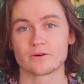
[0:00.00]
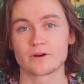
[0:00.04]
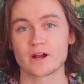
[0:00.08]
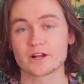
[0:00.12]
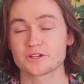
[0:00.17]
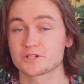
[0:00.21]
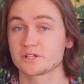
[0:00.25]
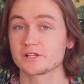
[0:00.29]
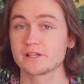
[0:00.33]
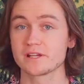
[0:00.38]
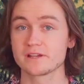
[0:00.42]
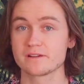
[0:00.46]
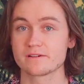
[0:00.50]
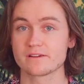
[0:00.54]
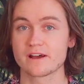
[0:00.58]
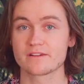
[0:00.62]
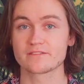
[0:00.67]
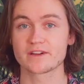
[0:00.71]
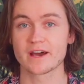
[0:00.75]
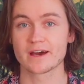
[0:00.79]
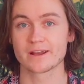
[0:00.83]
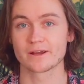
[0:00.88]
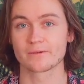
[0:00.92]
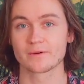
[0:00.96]
or actually
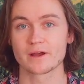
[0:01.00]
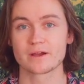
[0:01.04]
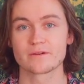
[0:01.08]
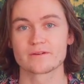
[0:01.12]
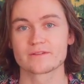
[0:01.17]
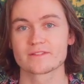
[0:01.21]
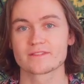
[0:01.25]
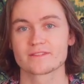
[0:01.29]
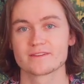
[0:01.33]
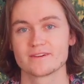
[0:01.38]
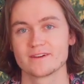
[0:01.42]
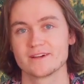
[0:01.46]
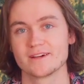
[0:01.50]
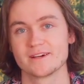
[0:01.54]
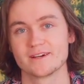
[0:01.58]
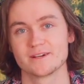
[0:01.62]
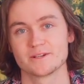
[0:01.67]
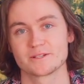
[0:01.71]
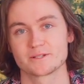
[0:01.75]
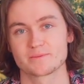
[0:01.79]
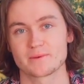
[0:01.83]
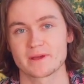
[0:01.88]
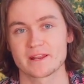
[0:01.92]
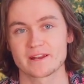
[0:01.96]
I've gotten away with
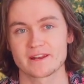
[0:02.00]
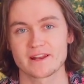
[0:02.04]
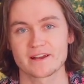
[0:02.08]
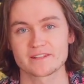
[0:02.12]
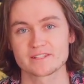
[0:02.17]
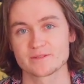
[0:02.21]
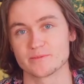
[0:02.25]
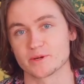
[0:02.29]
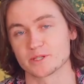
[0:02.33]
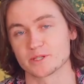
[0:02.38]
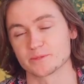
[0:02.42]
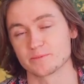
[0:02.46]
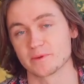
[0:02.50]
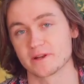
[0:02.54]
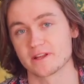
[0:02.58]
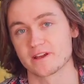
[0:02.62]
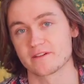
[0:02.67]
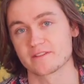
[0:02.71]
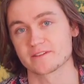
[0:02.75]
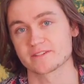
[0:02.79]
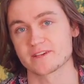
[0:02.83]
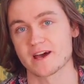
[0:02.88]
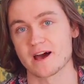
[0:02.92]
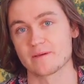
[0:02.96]
spending not so much money
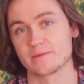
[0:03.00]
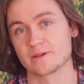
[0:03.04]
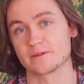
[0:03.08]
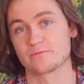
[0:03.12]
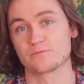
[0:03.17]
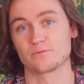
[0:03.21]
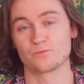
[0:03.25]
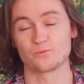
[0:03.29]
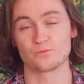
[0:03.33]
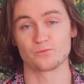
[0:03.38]
on this hobby.